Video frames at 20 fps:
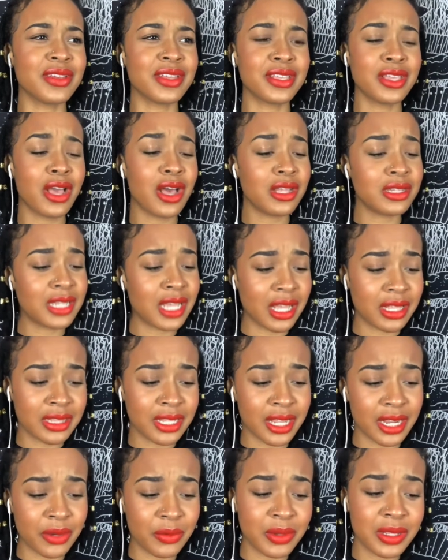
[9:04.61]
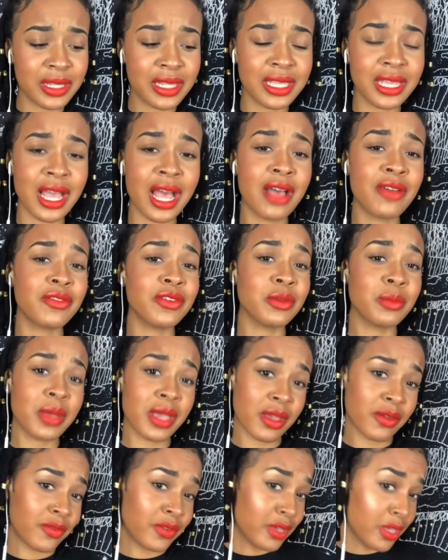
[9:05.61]
Y'all down there, really, I feel bad
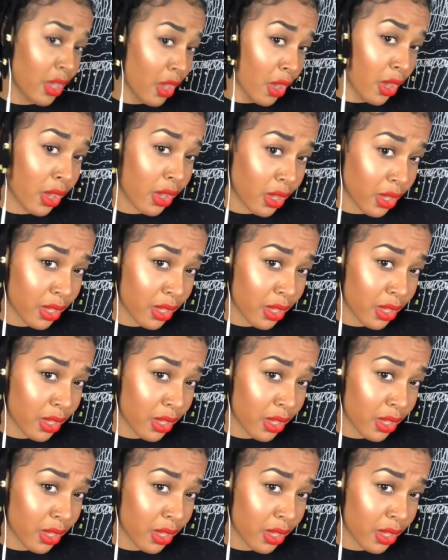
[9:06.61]
for y'all.